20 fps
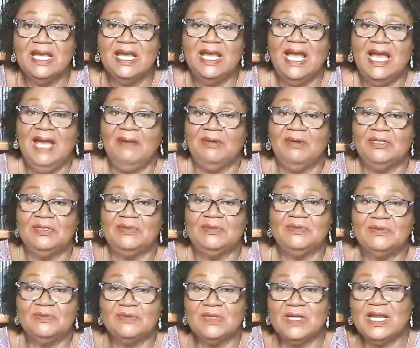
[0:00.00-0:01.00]
I would
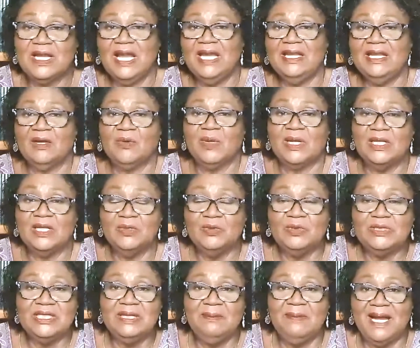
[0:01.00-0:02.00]
kind of quickly go
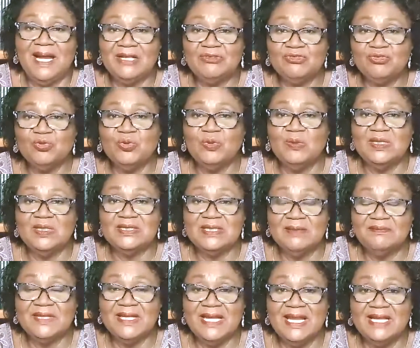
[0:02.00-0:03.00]
to the bathroom or
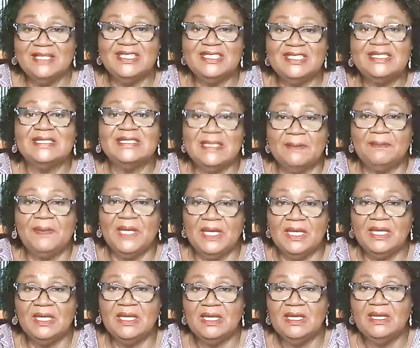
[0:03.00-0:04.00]
something I just disappear